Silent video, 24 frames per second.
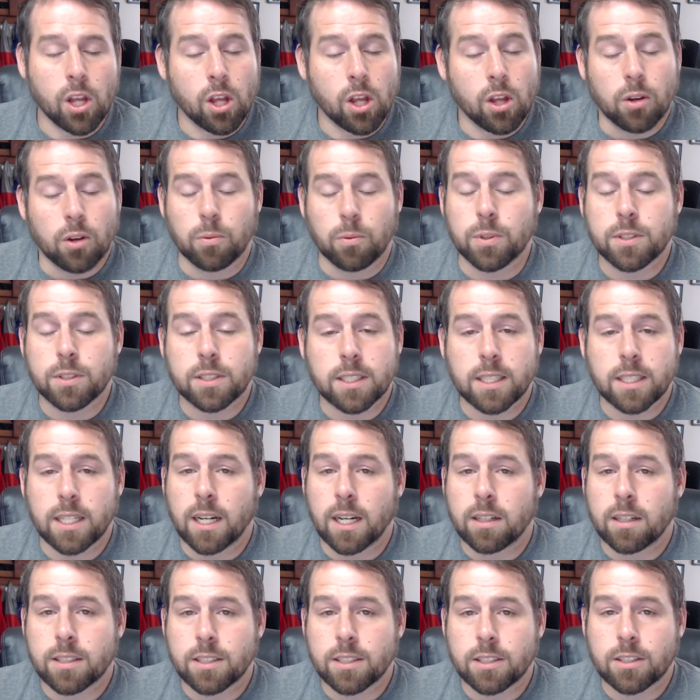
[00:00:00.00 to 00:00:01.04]
We'll see
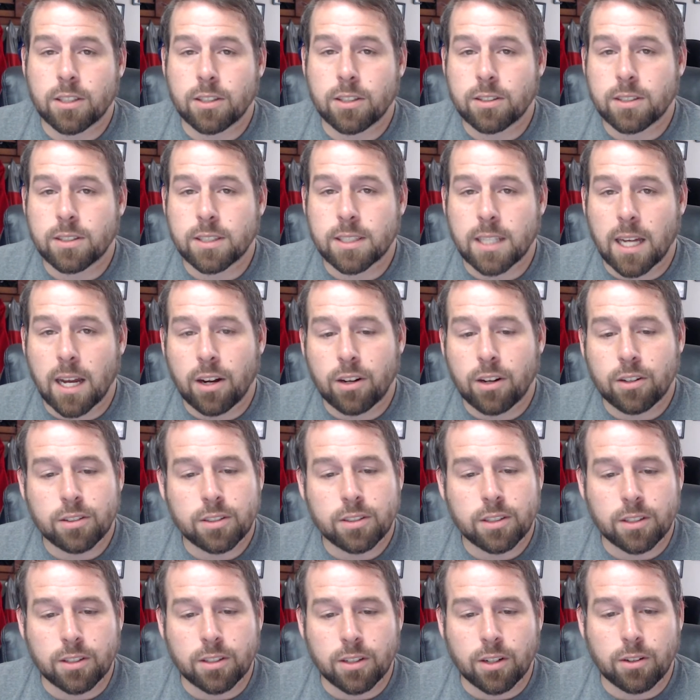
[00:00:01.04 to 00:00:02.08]
how this turns out.
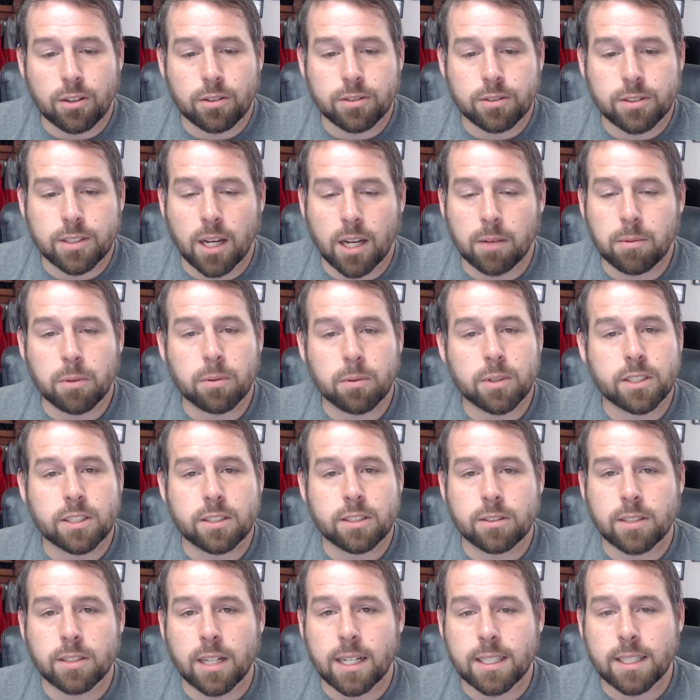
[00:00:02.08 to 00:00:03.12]
Tell me what
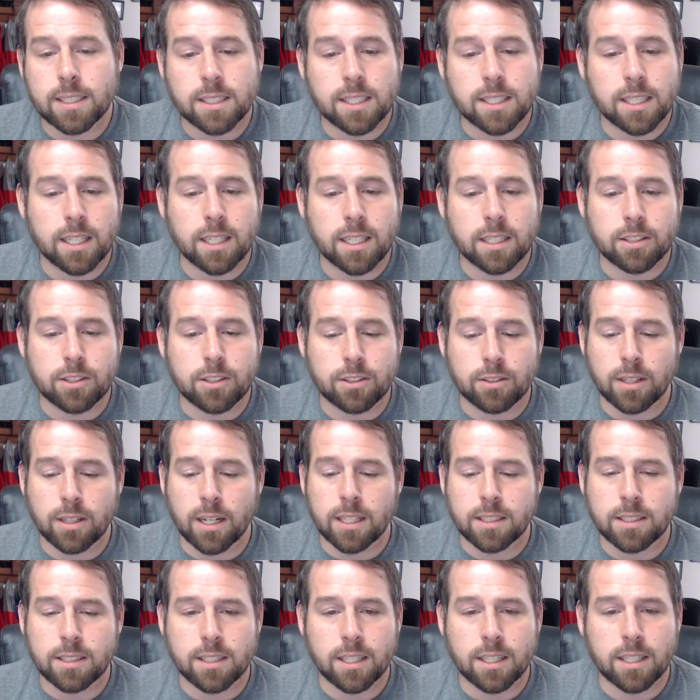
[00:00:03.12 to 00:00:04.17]
you guys think. Do you
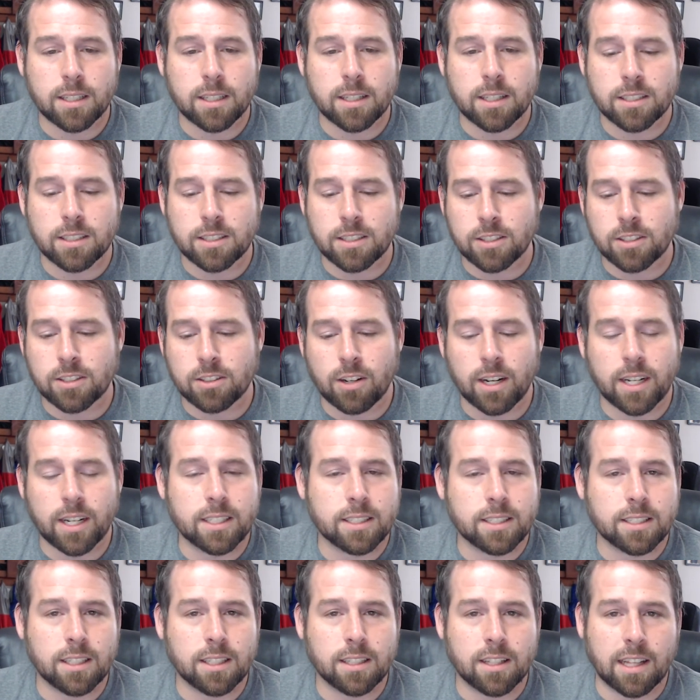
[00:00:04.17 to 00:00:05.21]
guys think this is
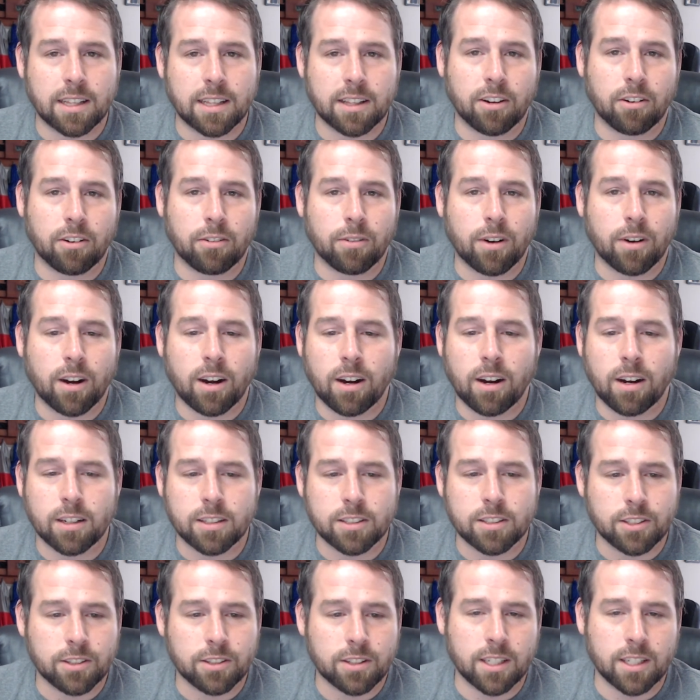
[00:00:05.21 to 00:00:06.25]
crazy, that they're
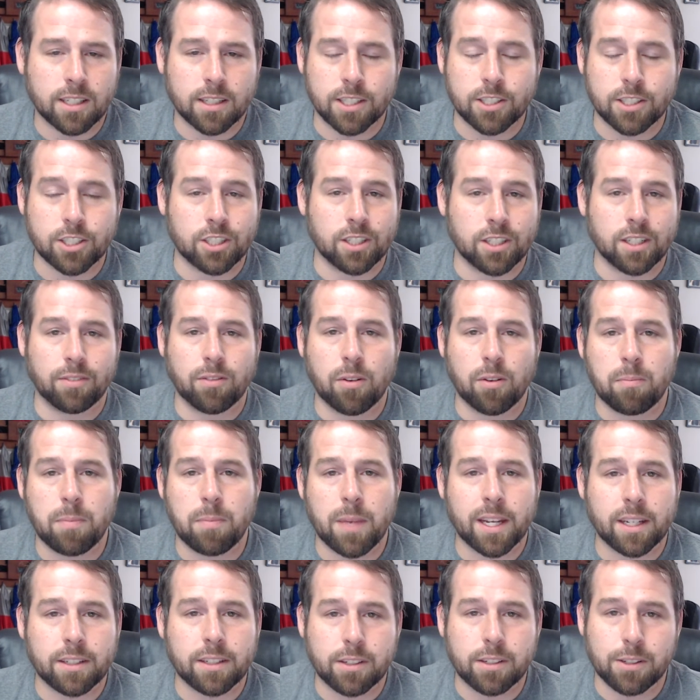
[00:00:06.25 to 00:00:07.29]
wrong? Do you think this should even
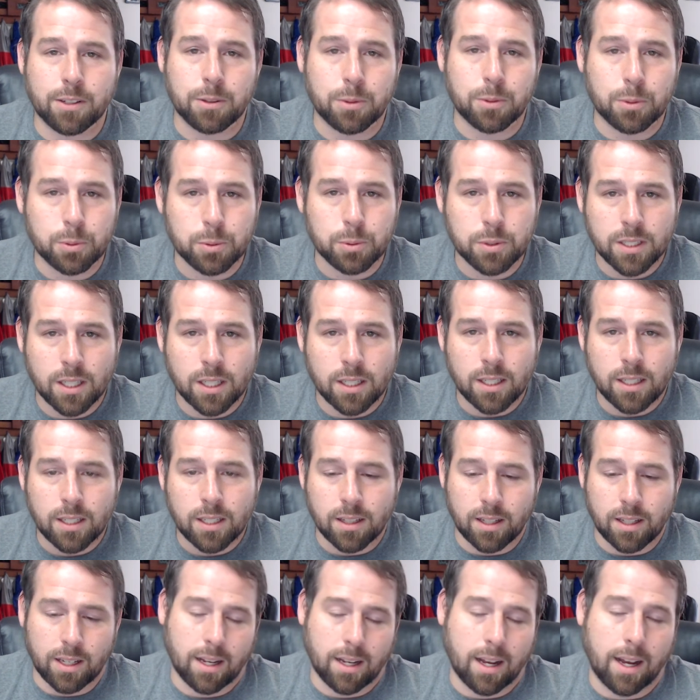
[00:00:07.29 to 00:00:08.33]
made news?
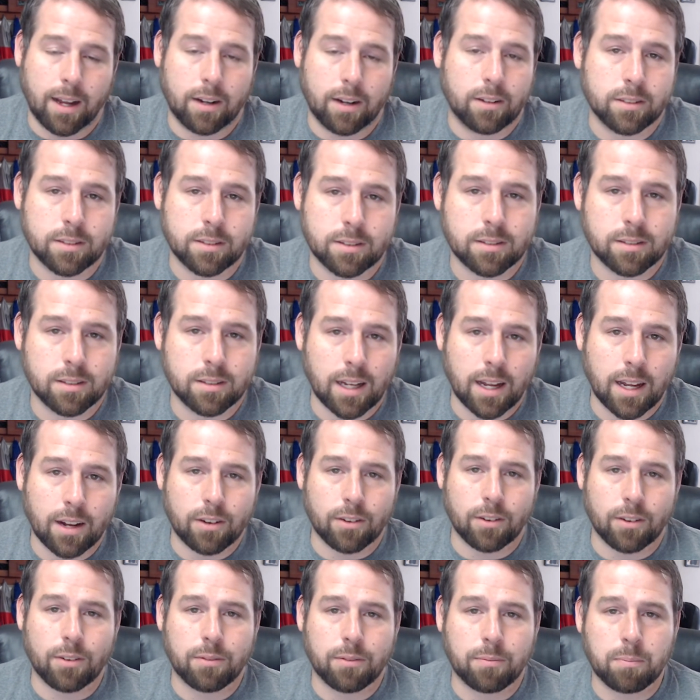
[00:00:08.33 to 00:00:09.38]
Like, I
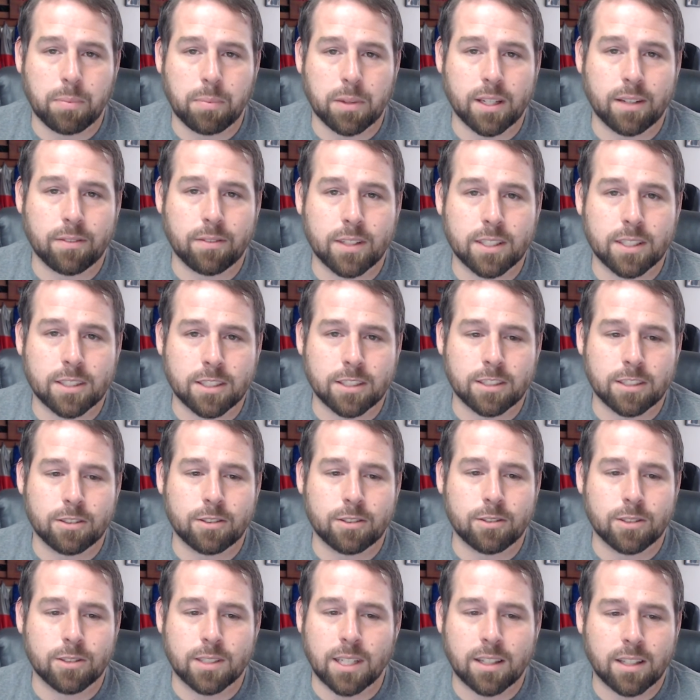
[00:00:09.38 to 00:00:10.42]
don't believe this is
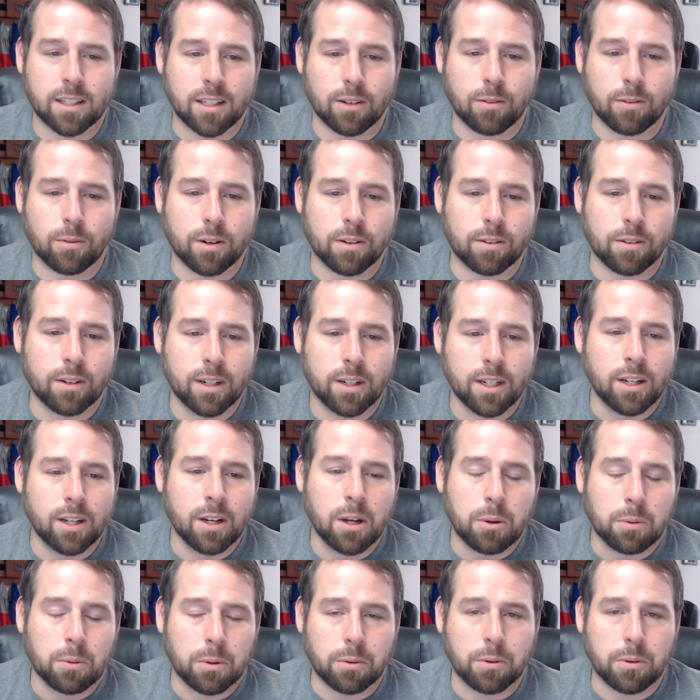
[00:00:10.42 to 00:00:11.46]
news. I think we're
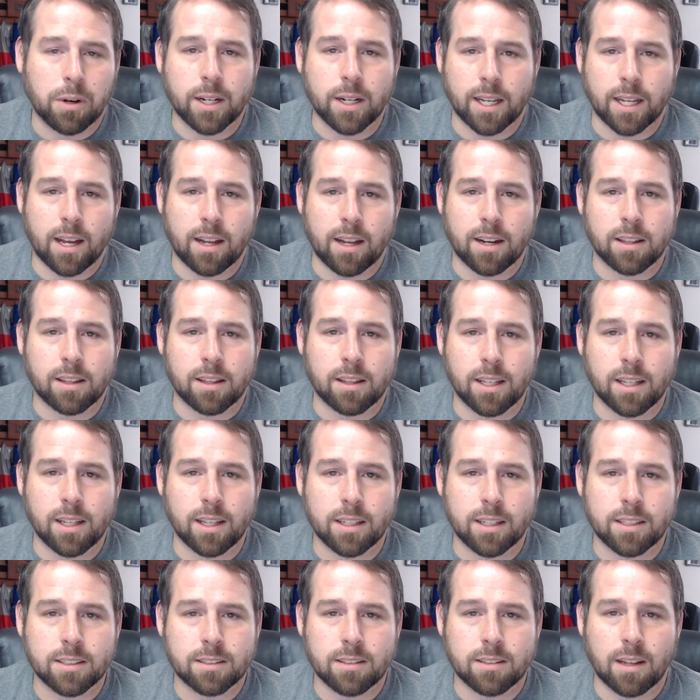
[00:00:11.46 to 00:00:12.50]
running out of
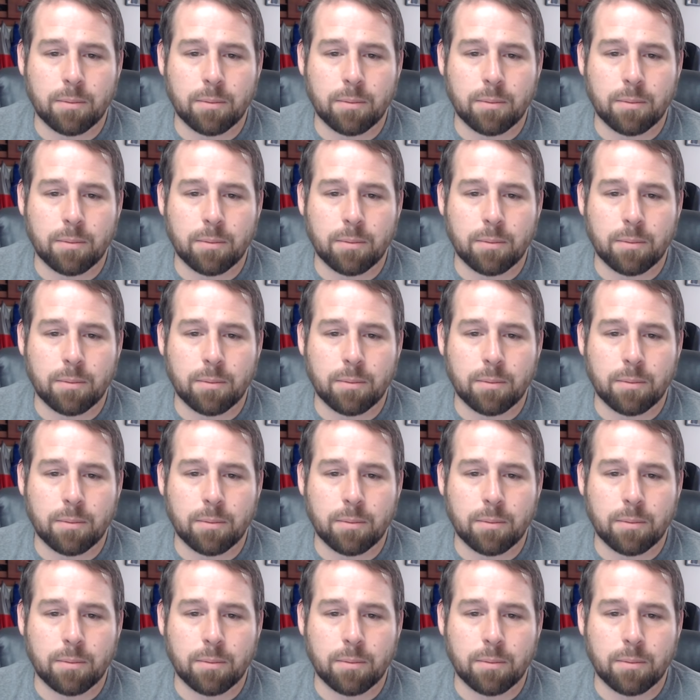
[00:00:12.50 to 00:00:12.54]
things.